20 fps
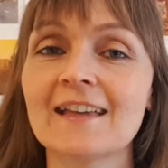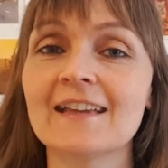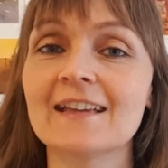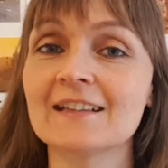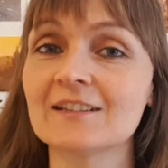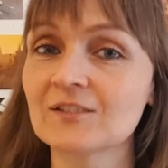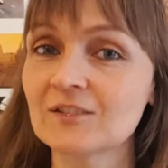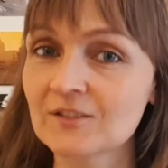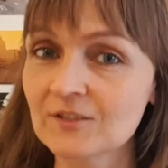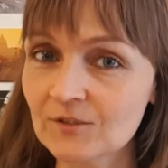
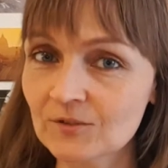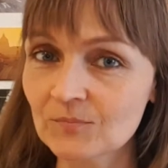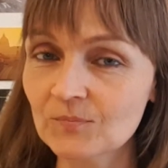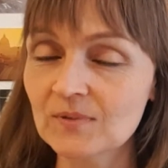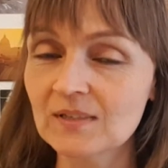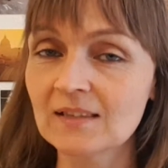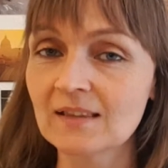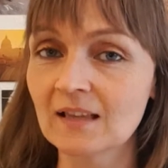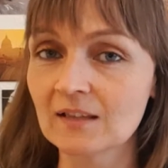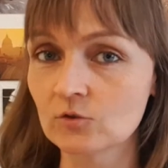It should
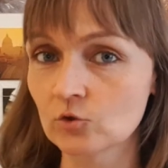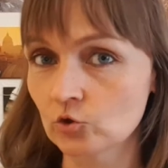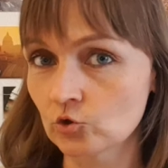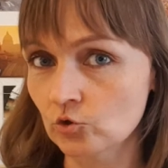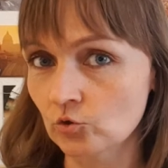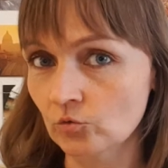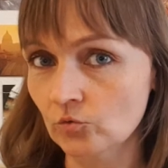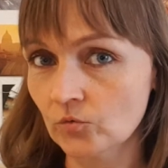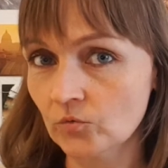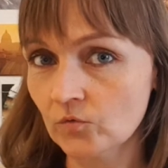be that you
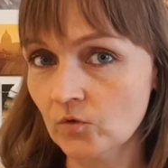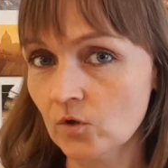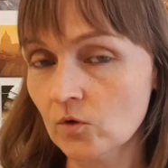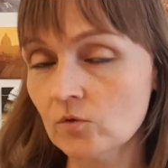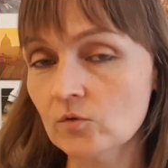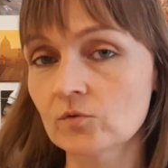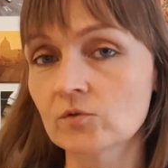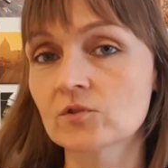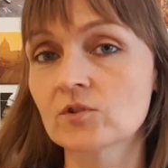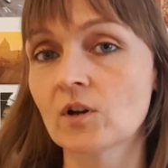should
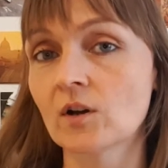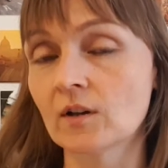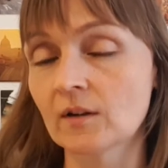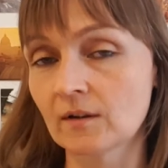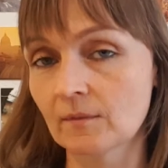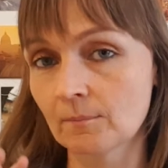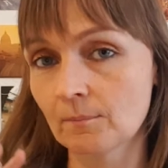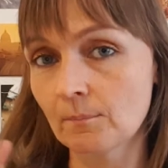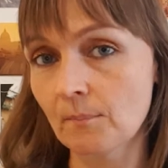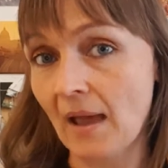focus
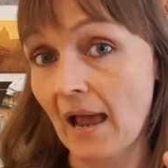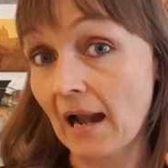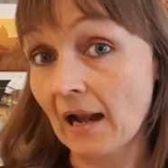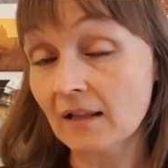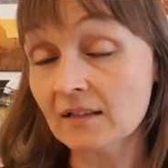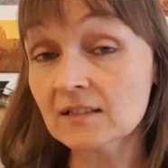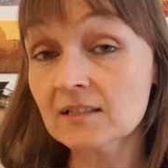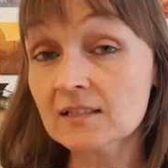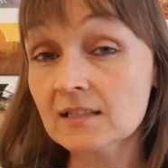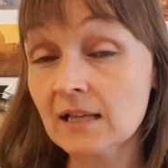on
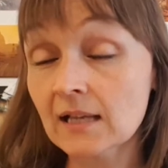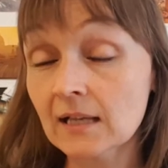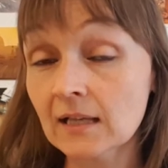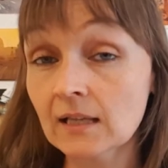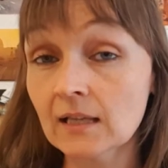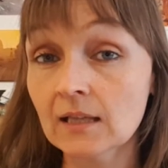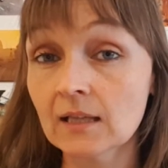balancing